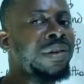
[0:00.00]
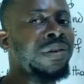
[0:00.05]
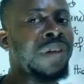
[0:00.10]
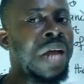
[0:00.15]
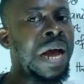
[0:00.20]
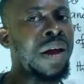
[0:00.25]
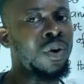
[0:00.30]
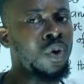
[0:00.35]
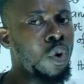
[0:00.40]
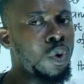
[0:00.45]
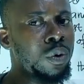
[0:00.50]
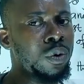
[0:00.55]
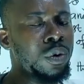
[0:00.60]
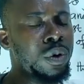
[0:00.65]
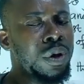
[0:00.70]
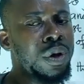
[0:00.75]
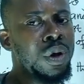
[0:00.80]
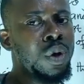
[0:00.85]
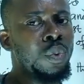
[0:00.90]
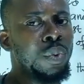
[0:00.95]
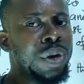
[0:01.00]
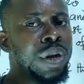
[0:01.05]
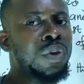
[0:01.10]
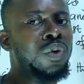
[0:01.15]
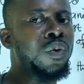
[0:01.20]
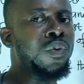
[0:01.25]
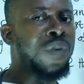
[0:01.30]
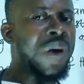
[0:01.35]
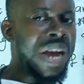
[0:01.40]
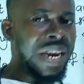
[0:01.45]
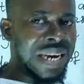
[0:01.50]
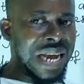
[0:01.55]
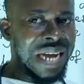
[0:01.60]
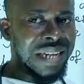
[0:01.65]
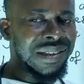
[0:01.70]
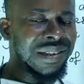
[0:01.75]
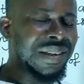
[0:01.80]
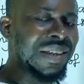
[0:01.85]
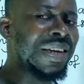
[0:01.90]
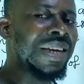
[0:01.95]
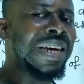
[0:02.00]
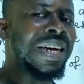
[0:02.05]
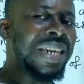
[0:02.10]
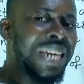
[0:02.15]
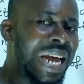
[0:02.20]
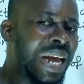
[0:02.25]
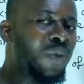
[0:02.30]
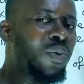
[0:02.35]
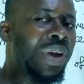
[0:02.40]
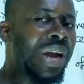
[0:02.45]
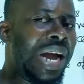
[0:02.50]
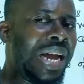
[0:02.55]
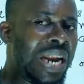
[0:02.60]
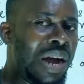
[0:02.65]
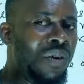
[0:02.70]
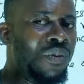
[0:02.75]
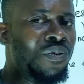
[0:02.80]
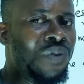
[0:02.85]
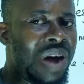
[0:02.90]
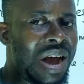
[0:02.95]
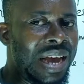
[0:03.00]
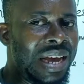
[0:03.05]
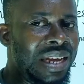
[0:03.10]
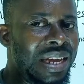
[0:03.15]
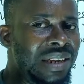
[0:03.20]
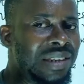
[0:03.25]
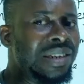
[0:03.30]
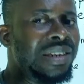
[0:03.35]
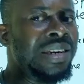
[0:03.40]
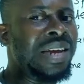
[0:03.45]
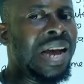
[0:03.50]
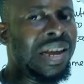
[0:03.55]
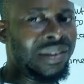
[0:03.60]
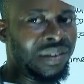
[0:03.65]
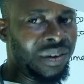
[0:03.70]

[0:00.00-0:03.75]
is unknown. We need to find that, then we cannot find the